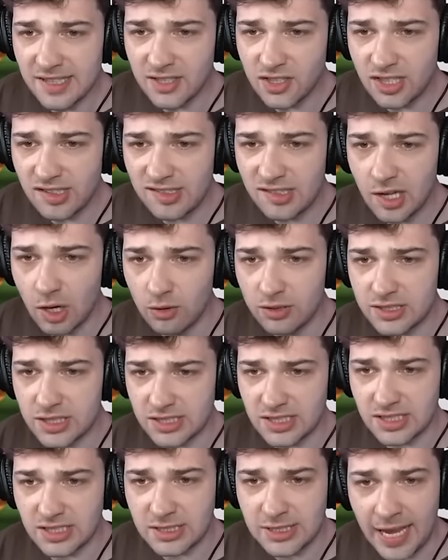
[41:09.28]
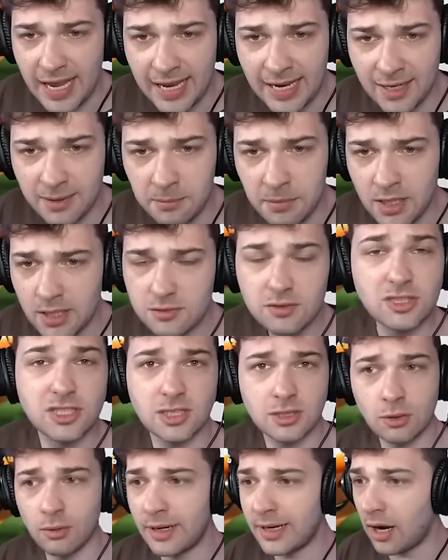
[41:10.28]
Since she's known to scam,
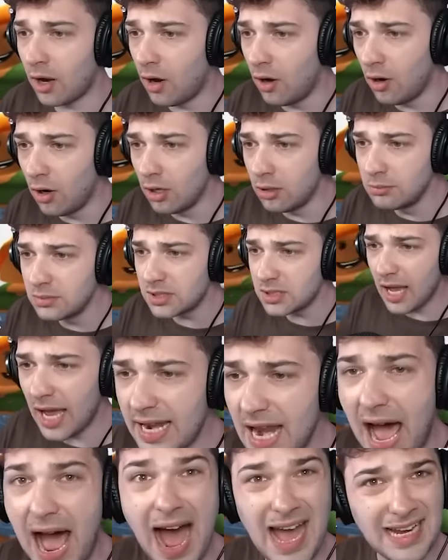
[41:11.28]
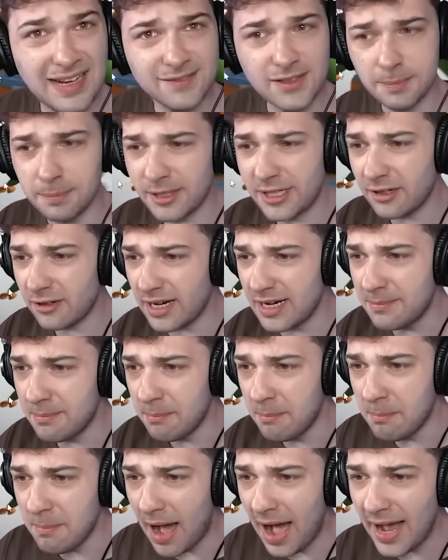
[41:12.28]
destroying homes, and I have to bring her
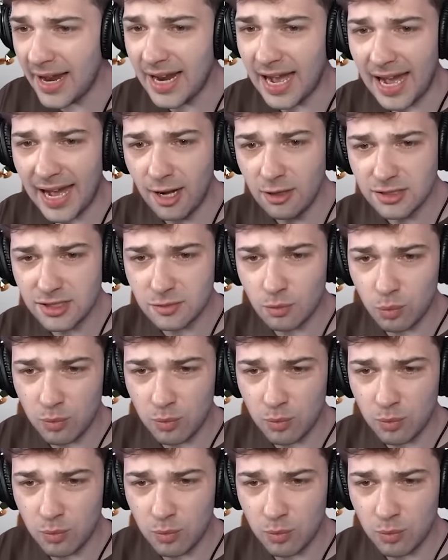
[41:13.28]
in my house?